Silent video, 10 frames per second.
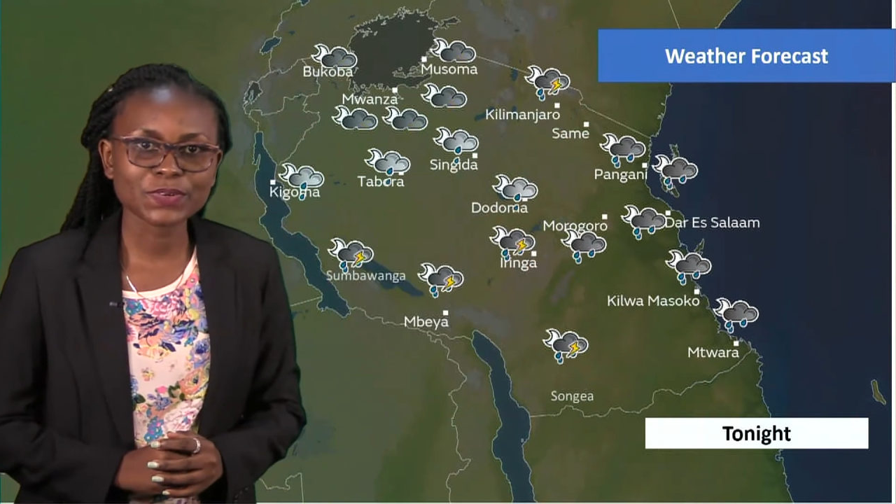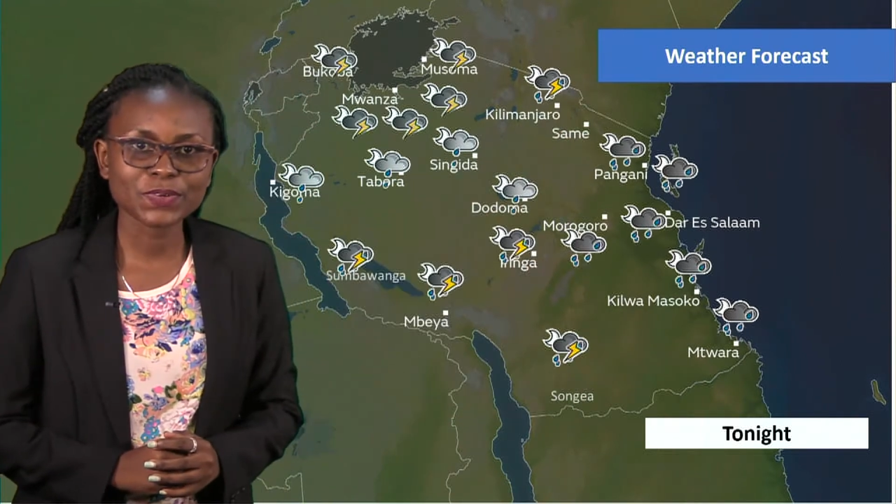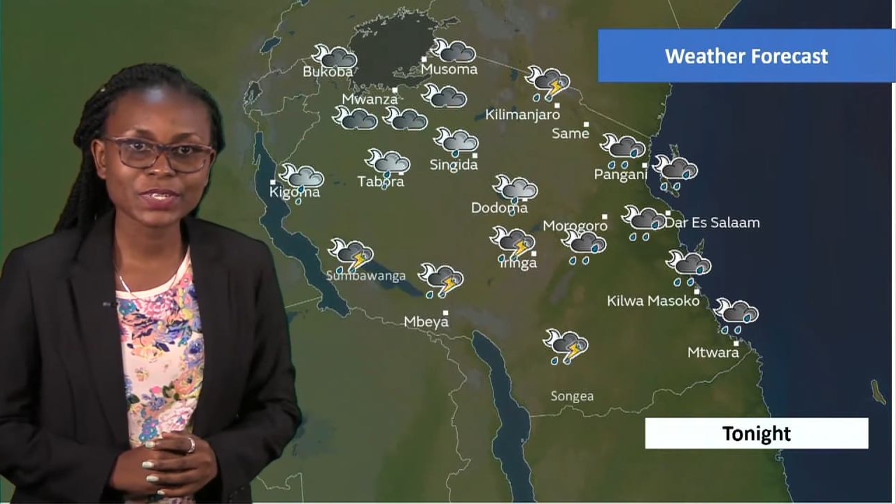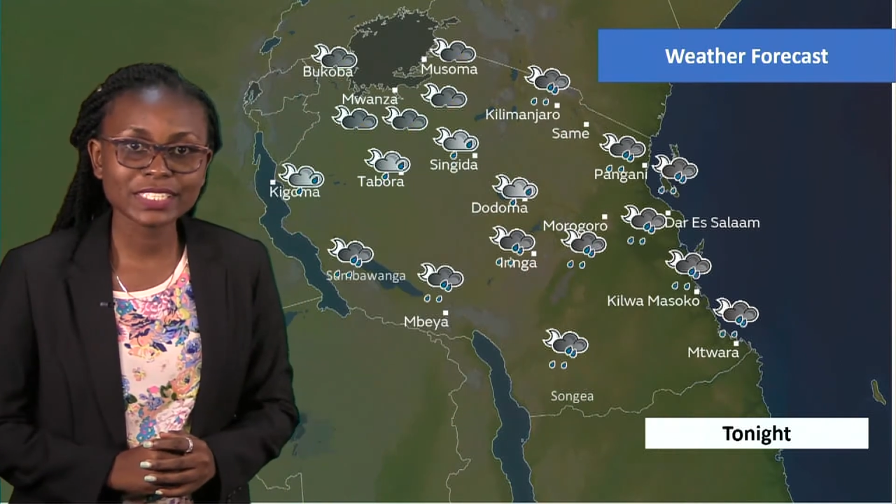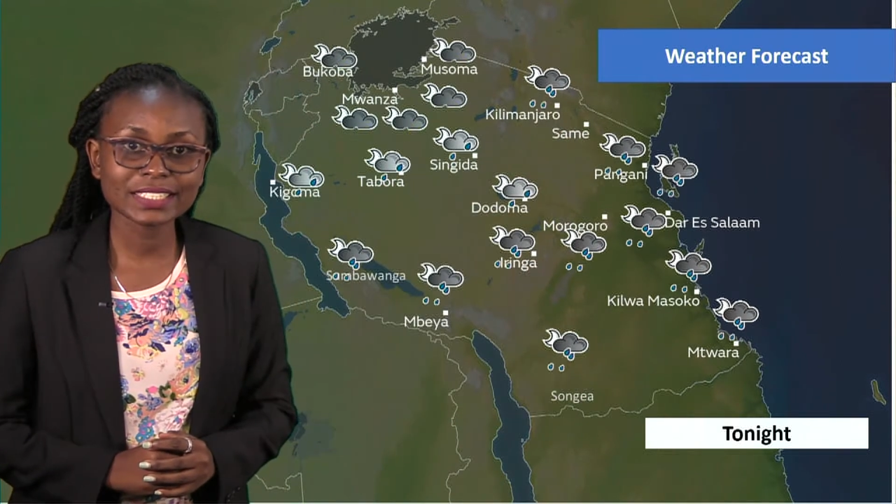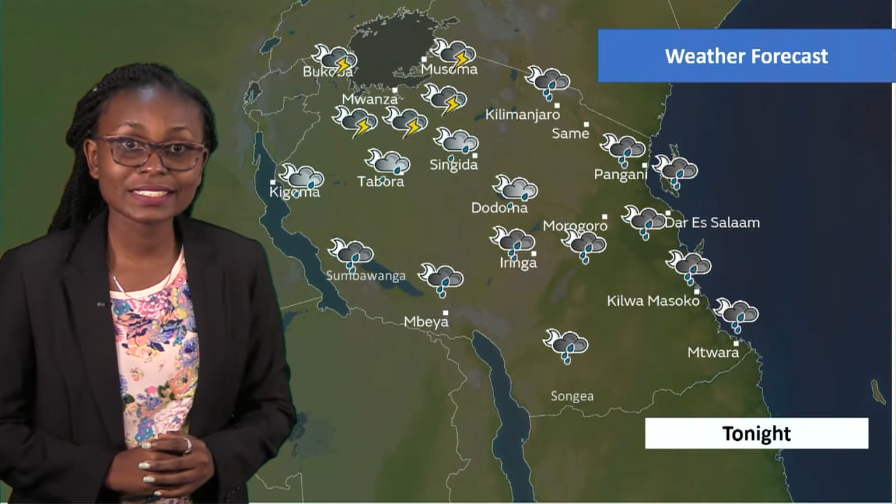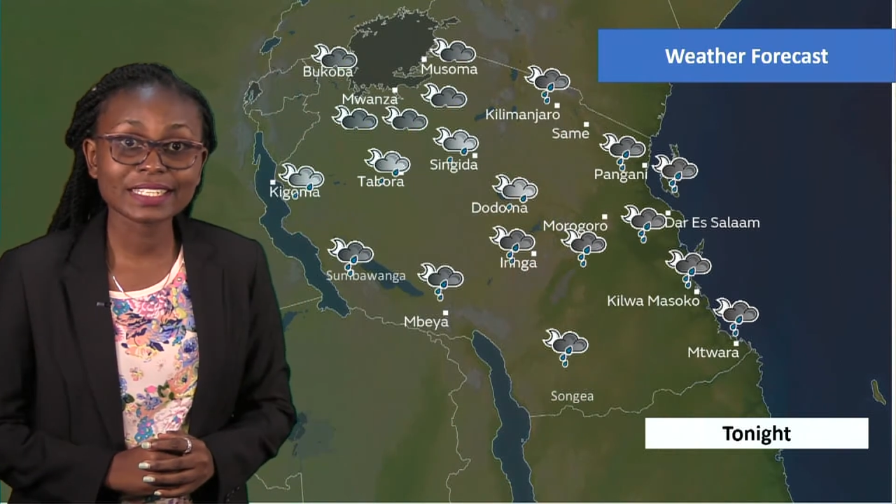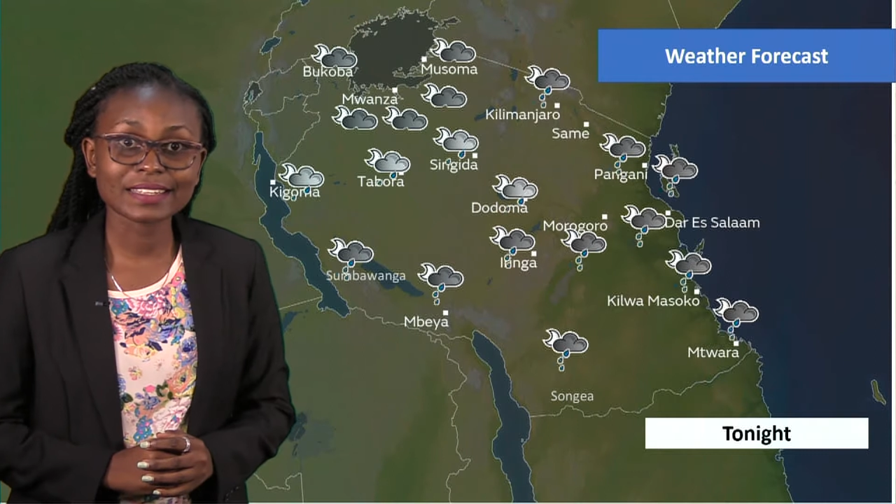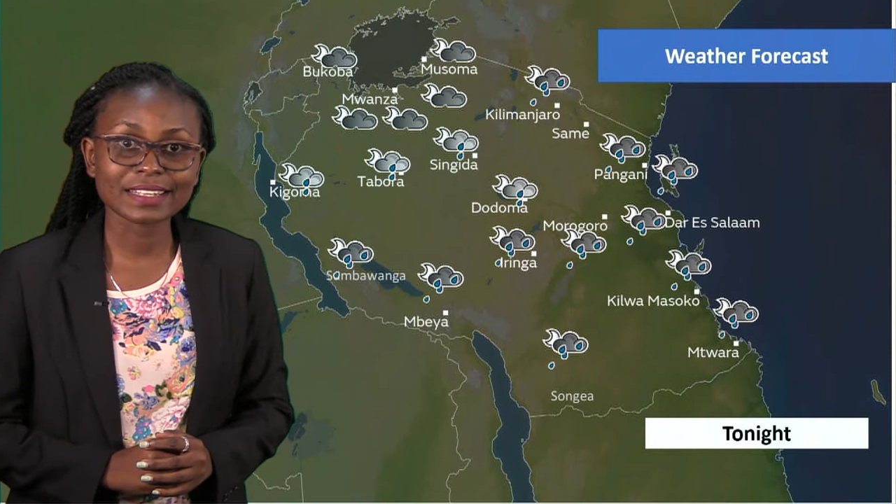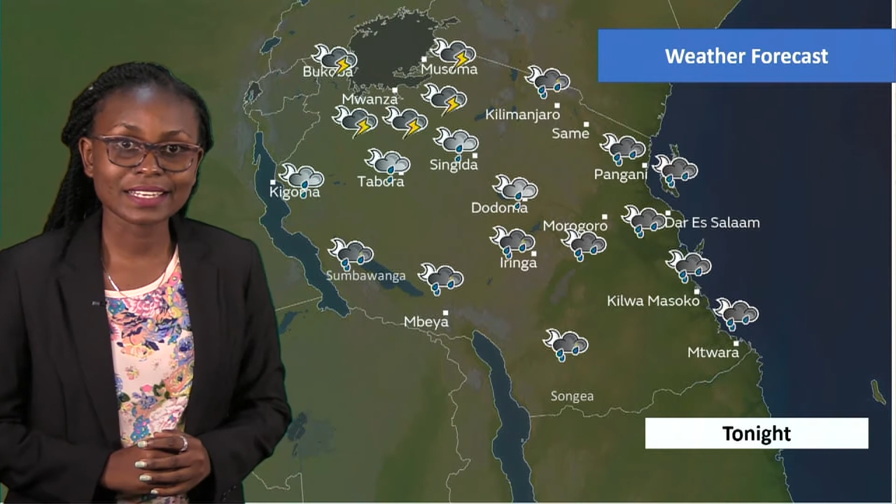conditions and
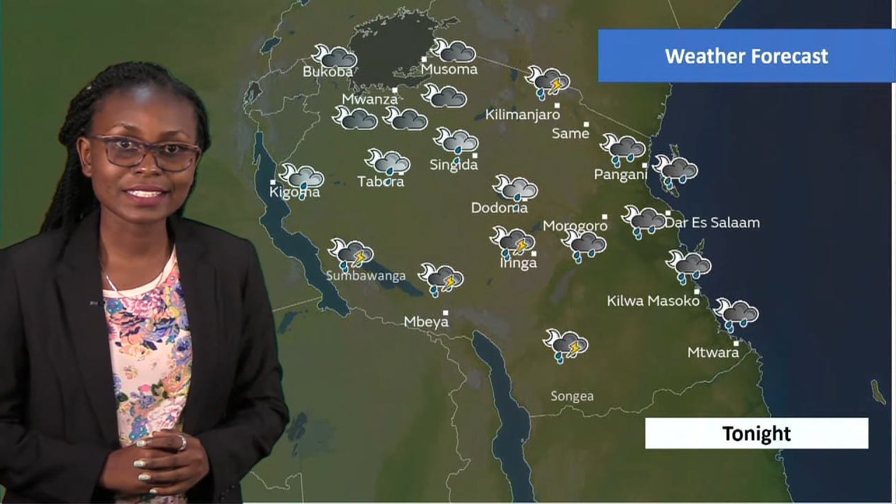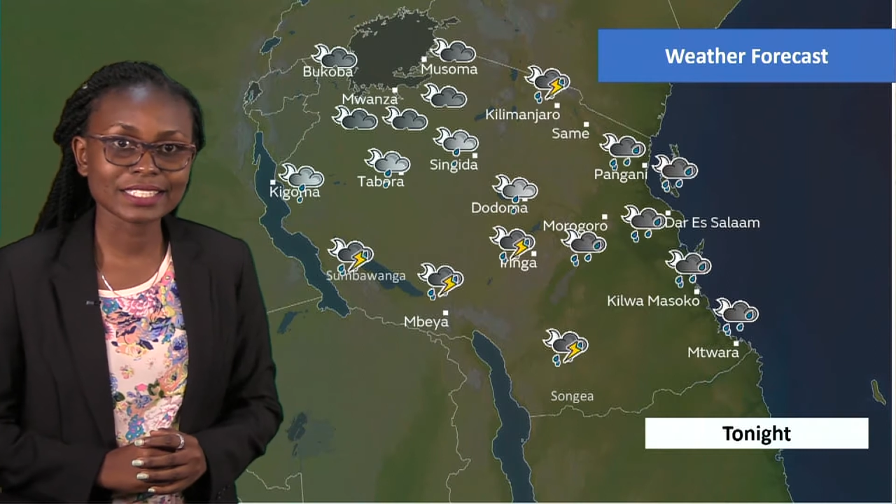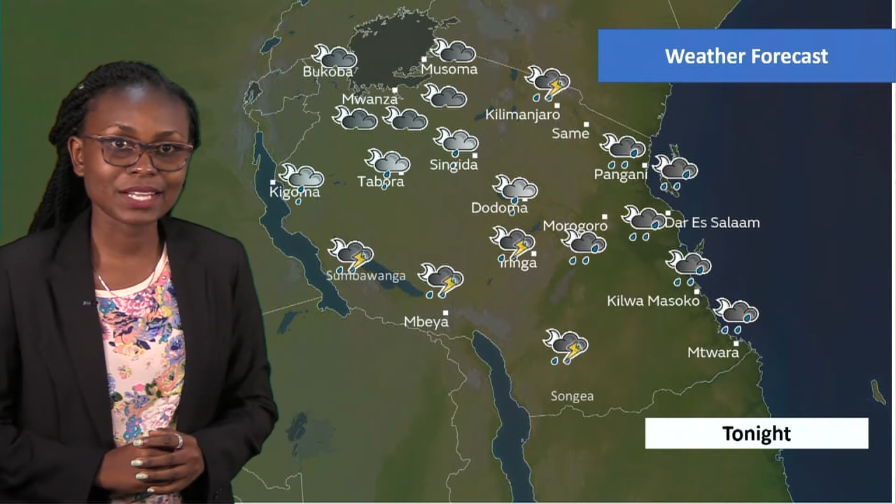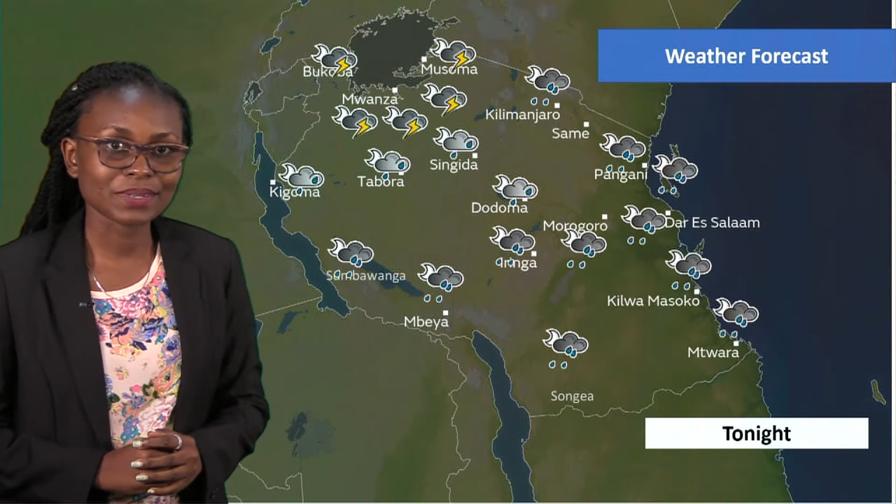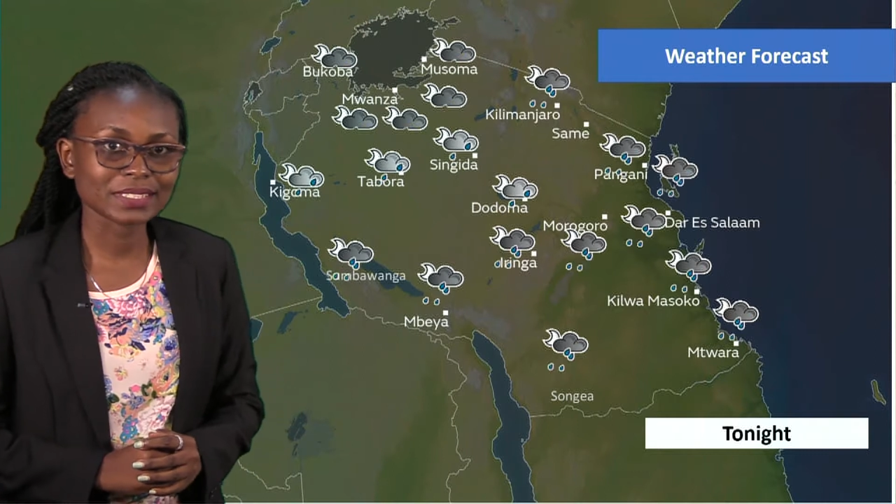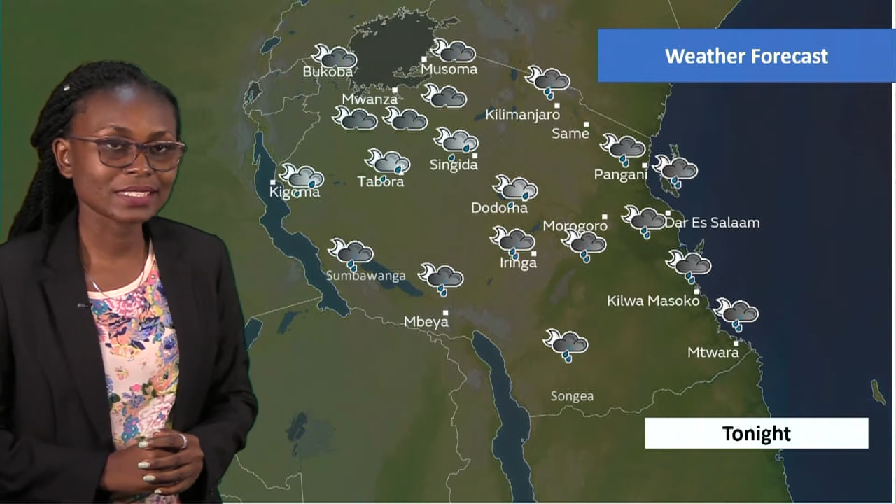thunder showers.